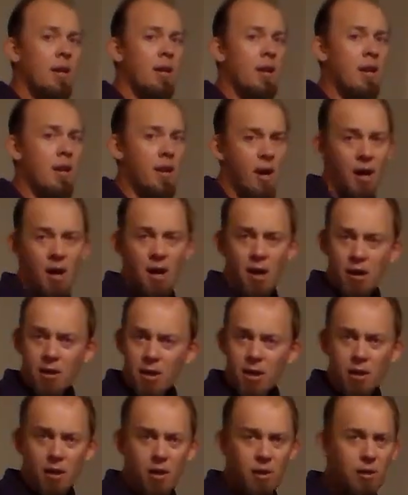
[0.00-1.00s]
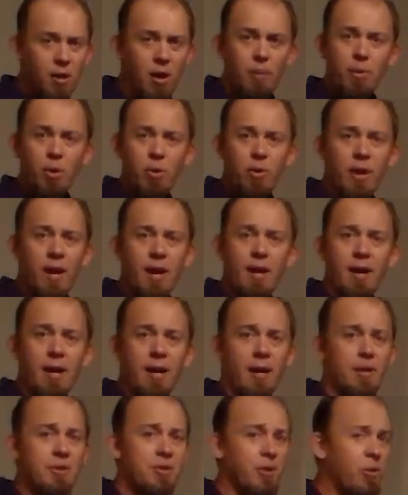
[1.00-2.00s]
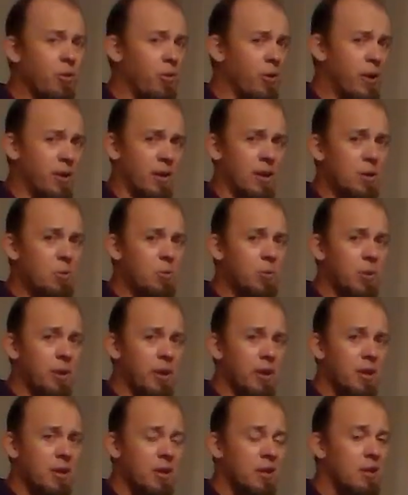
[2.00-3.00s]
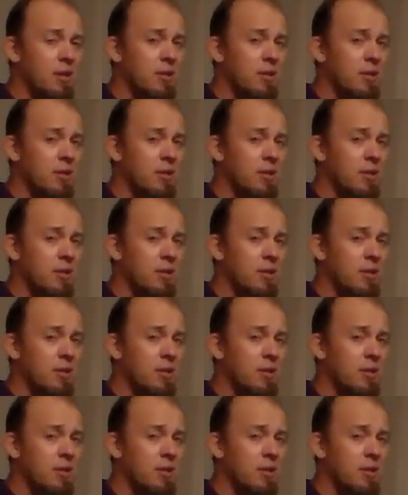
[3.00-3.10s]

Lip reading: Not all carbocations are created equally.